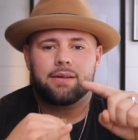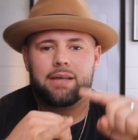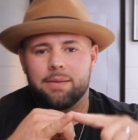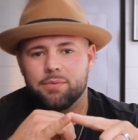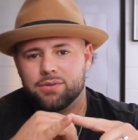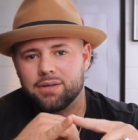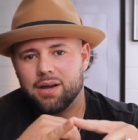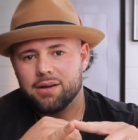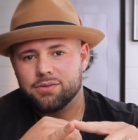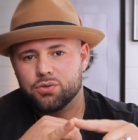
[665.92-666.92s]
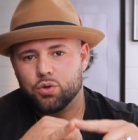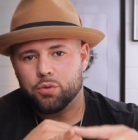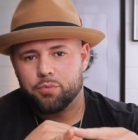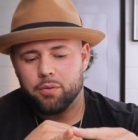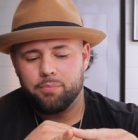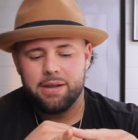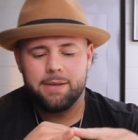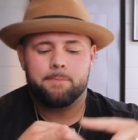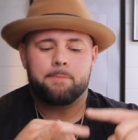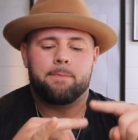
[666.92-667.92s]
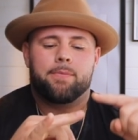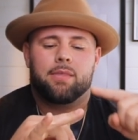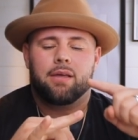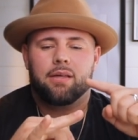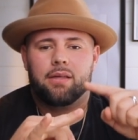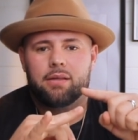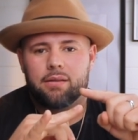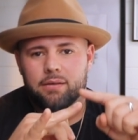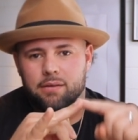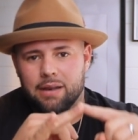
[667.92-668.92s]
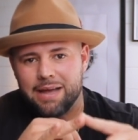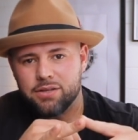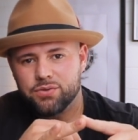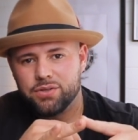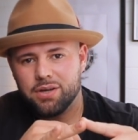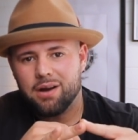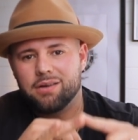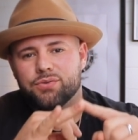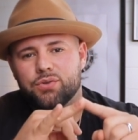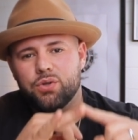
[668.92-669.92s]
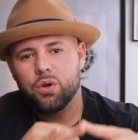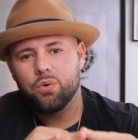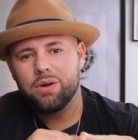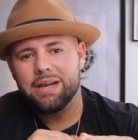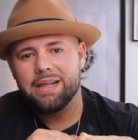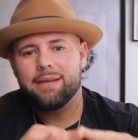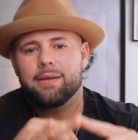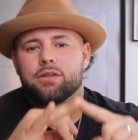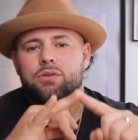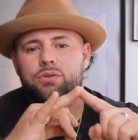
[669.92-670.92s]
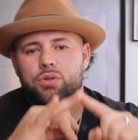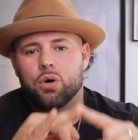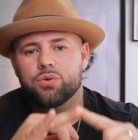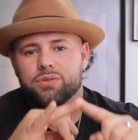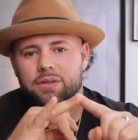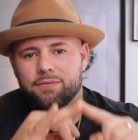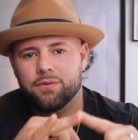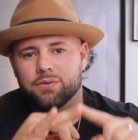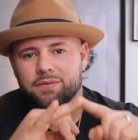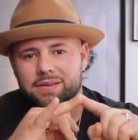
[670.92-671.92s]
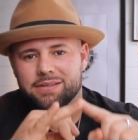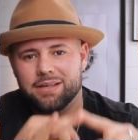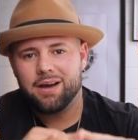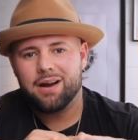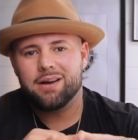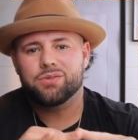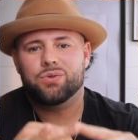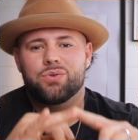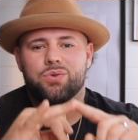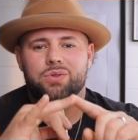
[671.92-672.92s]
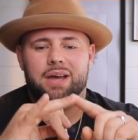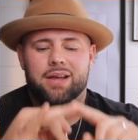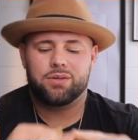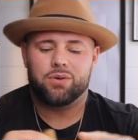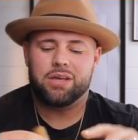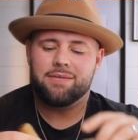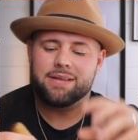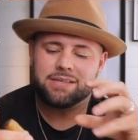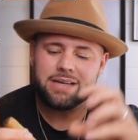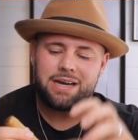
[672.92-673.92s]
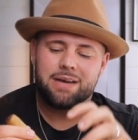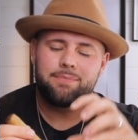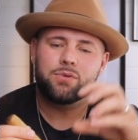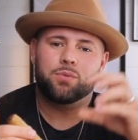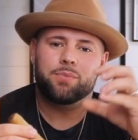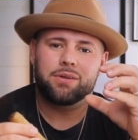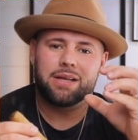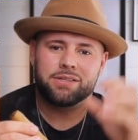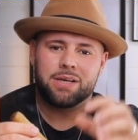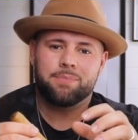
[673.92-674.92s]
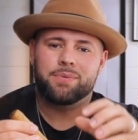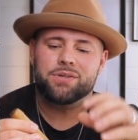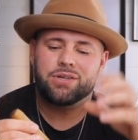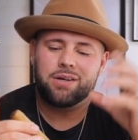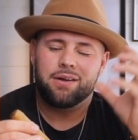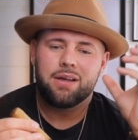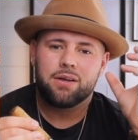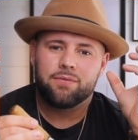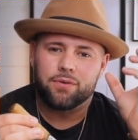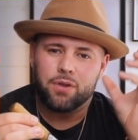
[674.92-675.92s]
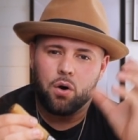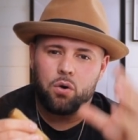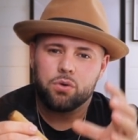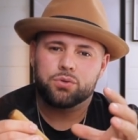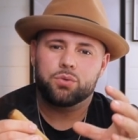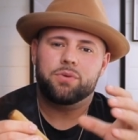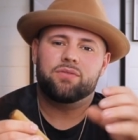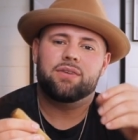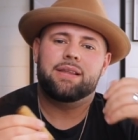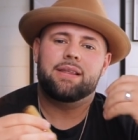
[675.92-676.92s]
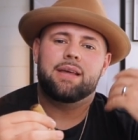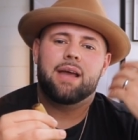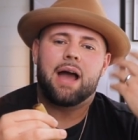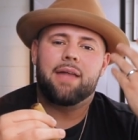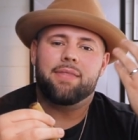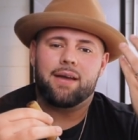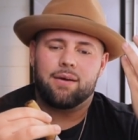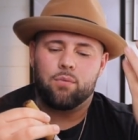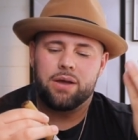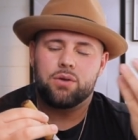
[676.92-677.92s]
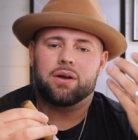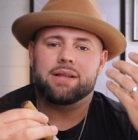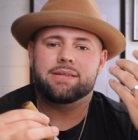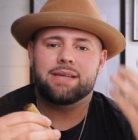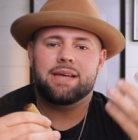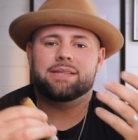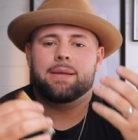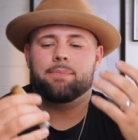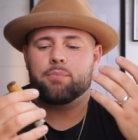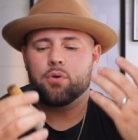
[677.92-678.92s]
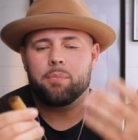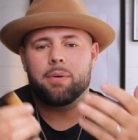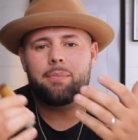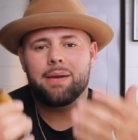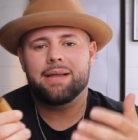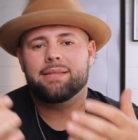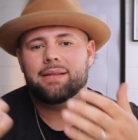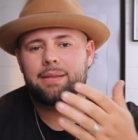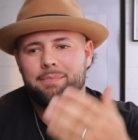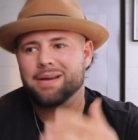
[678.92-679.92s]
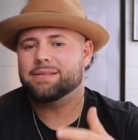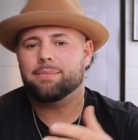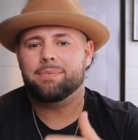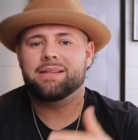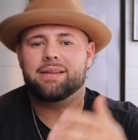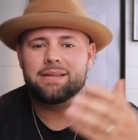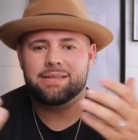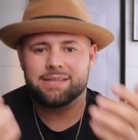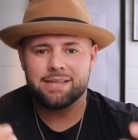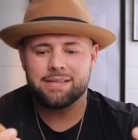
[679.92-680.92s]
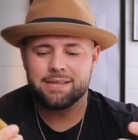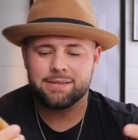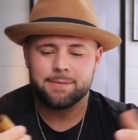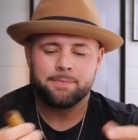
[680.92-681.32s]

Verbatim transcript: keep your cigars stored properly Light your cigar slowly. Toast the foot of the cigar so you, that you give it time to build that temperature for the oils to be ready and that way you can taste the proper blender, the master blender intended.